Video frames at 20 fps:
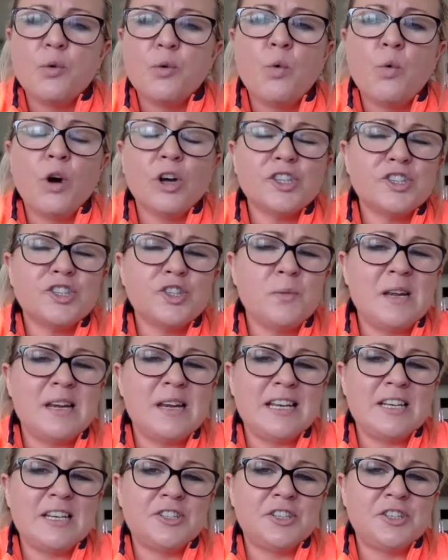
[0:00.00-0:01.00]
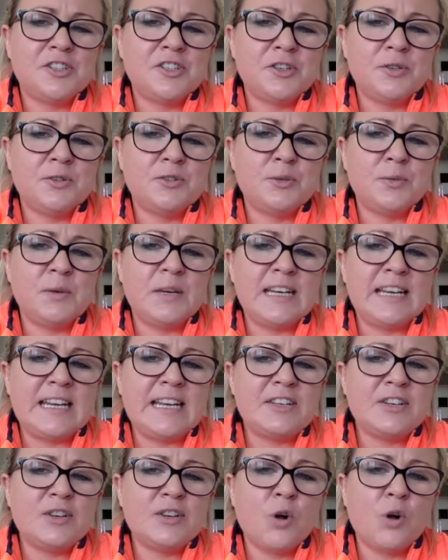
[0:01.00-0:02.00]
what do we need to do? Do we
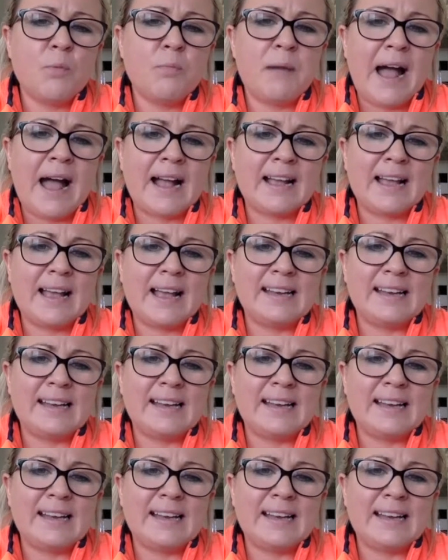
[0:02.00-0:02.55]
need to go back